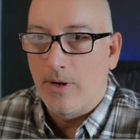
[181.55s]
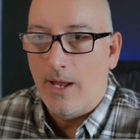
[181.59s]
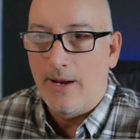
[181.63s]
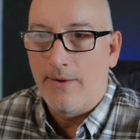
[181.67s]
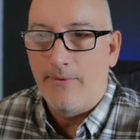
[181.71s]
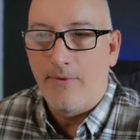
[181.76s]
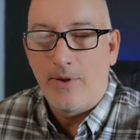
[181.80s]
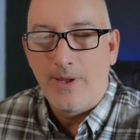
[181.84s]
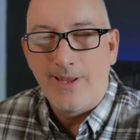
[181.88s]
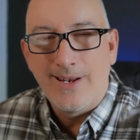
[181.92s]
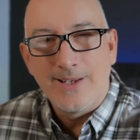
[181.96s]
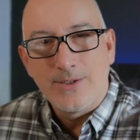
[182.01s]

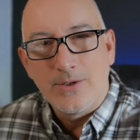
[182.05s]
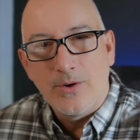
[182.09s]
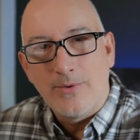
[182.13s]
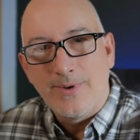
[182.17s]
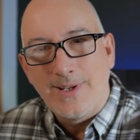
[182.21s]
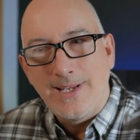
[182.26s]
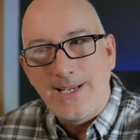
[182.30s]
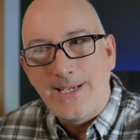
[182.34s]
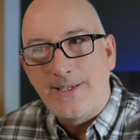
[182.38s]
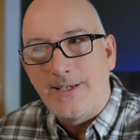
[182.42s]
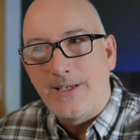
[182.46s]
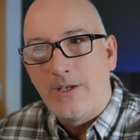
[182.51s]
of in its own
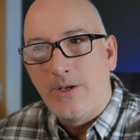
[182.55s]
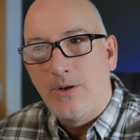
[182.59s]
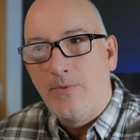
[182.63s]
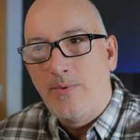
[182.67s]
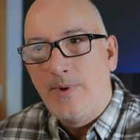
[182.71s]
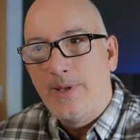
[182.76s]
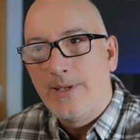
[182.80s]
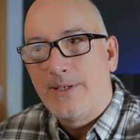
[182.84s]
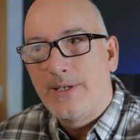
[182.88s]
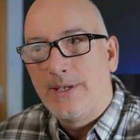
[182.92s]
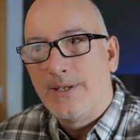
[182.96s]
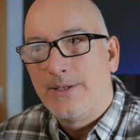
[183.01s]
EC2
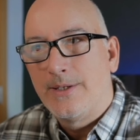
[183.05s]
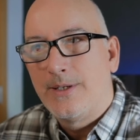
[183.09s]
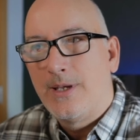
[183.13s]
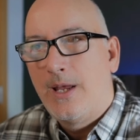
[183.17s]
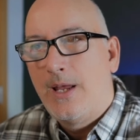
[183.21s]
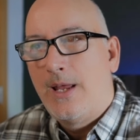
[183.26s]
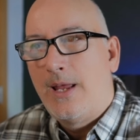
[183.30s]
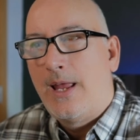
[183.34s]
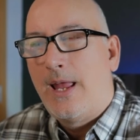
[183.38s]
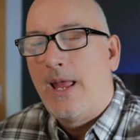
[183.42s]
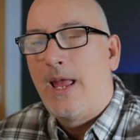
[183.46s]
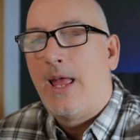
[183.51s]
instance,
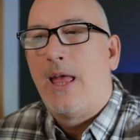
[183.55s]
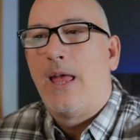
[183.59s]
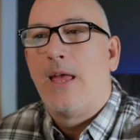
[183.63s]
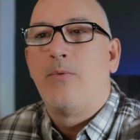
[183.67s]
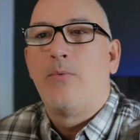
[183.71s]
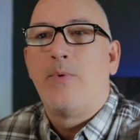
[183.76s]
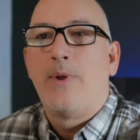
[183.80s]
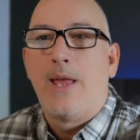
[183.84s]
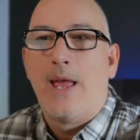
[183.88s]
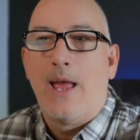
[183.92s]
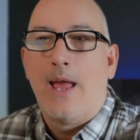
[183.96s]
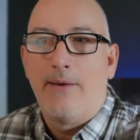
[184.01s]
and
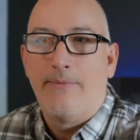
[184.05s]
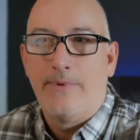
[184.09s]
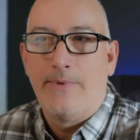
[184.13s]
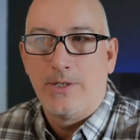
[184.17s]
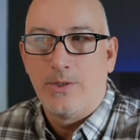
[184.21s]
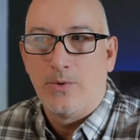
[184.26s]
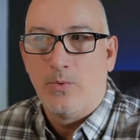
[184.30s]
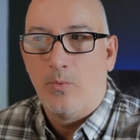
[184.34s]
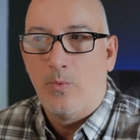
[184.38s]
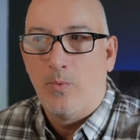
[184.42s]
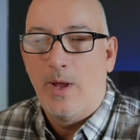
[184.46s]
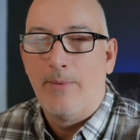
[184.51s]
we have
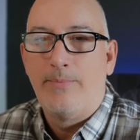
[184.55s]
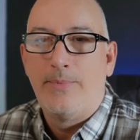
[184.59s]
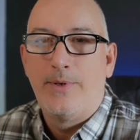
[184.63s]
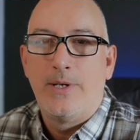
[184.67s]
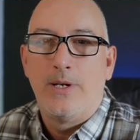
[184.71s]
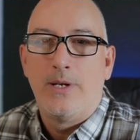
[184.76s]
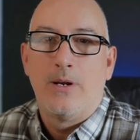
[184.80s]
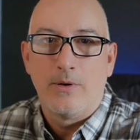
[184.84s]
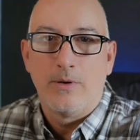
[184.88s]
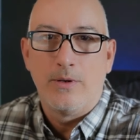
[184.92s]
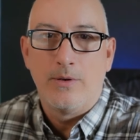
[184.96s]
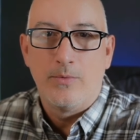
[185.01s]
this web
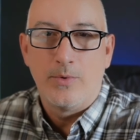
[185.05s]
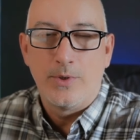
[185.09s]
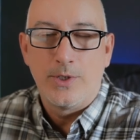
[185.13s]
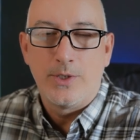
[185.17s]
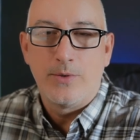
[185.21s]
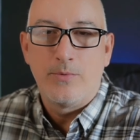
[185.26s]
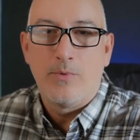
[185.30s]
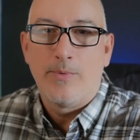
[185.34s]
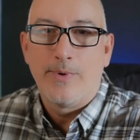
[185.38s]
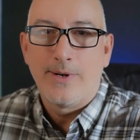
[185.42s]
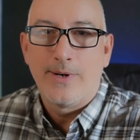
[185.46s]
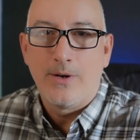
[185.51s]
tier, which is
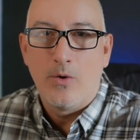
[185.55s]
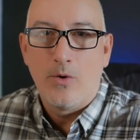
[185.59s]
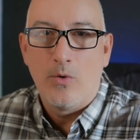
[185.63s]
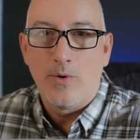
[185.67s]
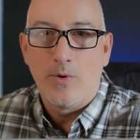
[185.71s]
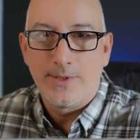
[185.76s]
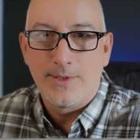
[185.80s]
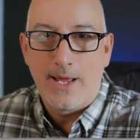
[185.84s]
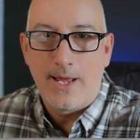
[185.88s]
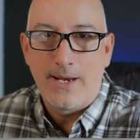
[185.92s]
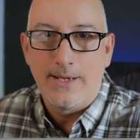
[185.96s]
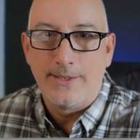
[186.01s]
what we're going to
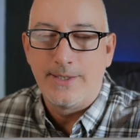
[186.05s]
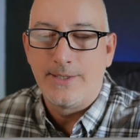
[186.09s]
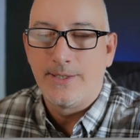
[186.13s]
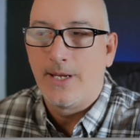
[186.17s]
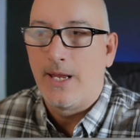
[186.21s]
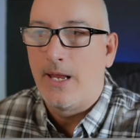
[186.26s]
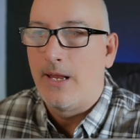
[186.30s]
horizontally scale